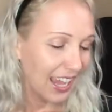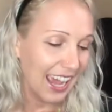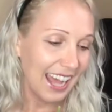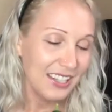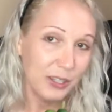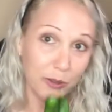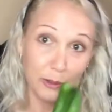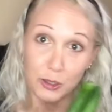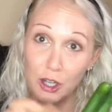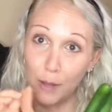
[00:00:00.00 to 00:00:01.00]
And so
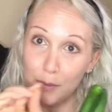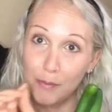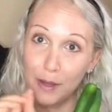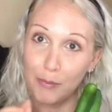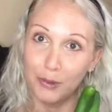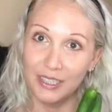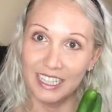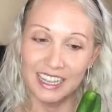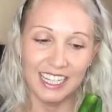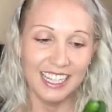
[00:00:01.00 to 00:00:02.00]
you chop them up
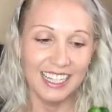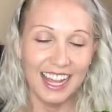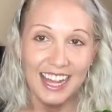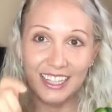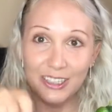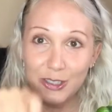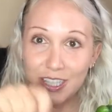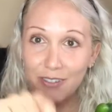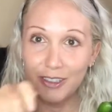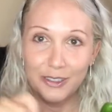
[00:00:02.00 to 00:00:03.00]
really thin, and you just
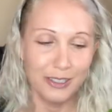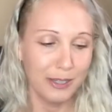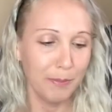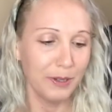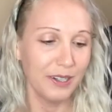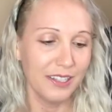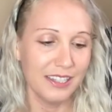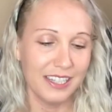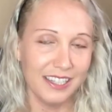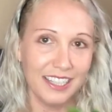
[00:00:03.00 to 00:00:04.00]
have little dippers.
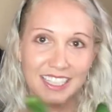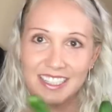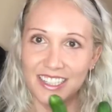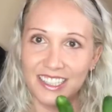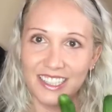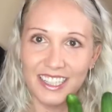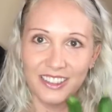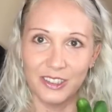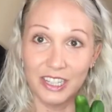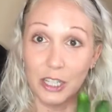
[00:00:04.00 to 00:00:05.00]
It's like a delicate
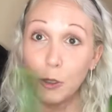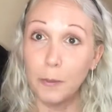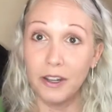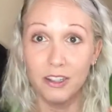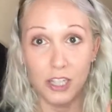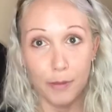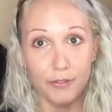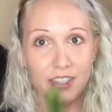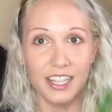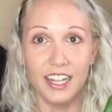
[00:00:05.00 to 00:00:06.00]
little thing. You can put it on top of
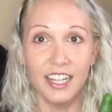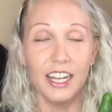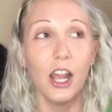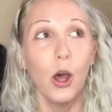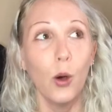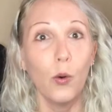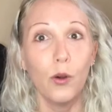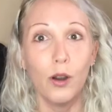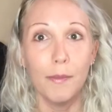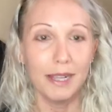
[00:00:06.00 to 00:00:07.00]
a salad,
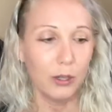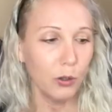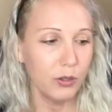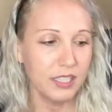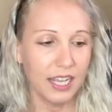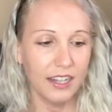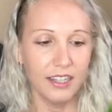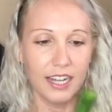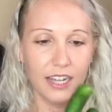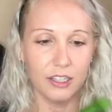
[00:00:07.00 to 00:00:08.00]
or make a whole
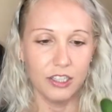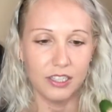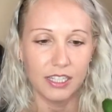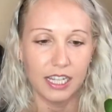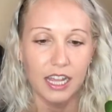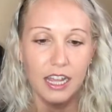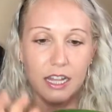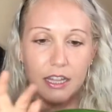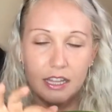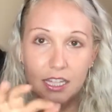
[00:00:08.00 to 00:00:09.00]
salad out of just like
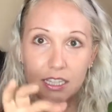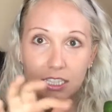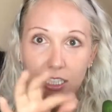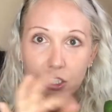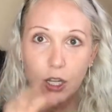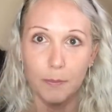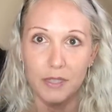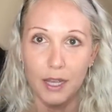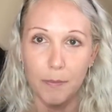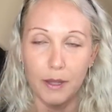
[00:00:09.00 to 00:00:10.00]
thinly chopped
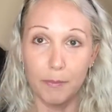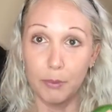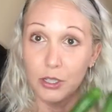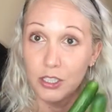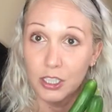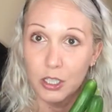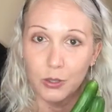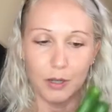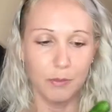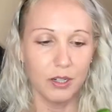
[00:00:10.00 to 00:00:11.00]
up Persian
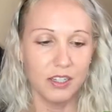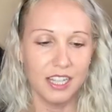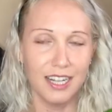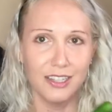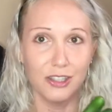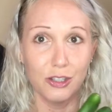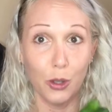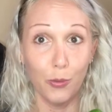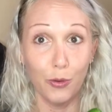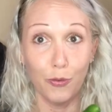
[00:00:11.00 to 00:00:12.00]
cucumbers, and it's
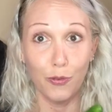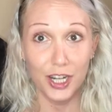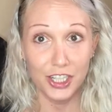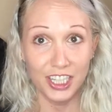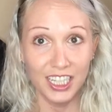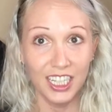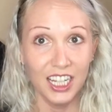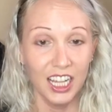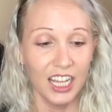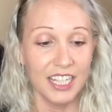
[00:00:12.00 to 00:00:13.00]
so refreshing.
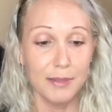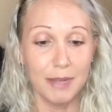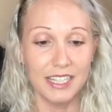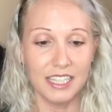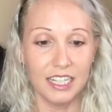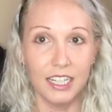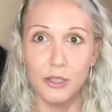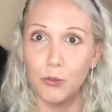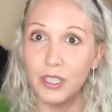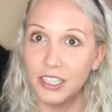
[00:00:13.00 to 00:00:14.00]
It's amazing. It's
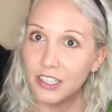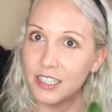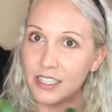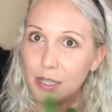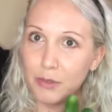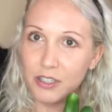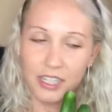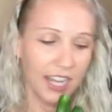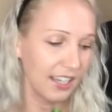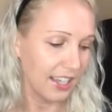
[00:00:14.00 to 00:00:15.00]
a really good summer
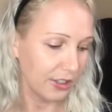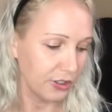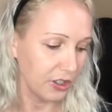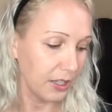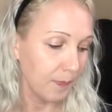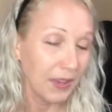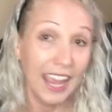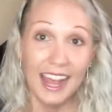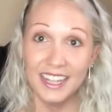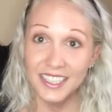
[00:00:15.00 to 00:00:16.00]
snack, actually.
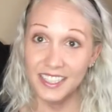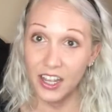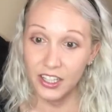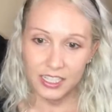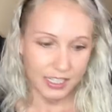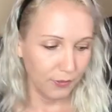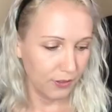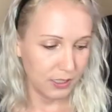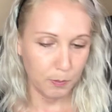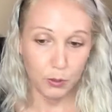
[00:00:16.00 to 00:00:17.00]
And to tell the
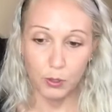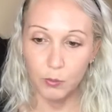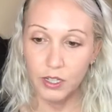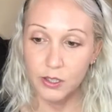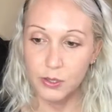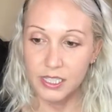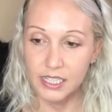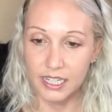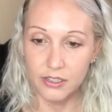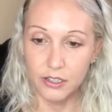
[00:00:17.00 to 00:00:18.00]
difference between one of those
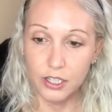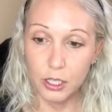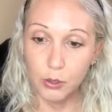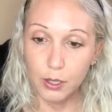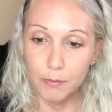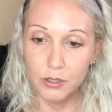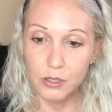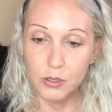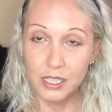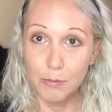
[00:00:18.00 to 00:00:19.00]
standard cucumbers
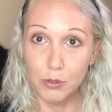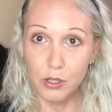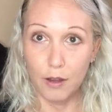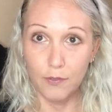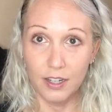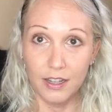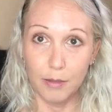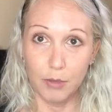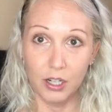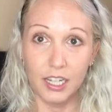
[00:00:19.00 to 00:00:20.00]
you see most often at the
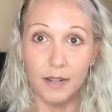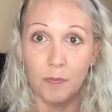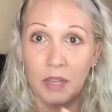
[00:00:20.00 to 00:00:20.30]
market,